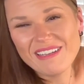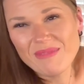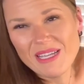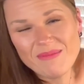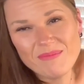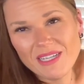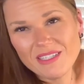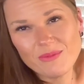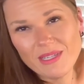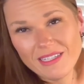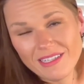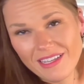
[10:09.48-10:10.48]
and by the
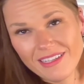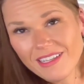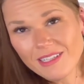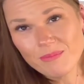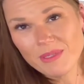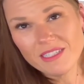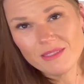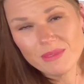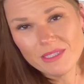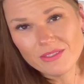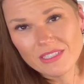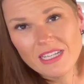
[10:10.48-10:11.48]
way, I gotta pay the
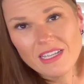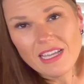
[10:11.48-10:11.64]
bills.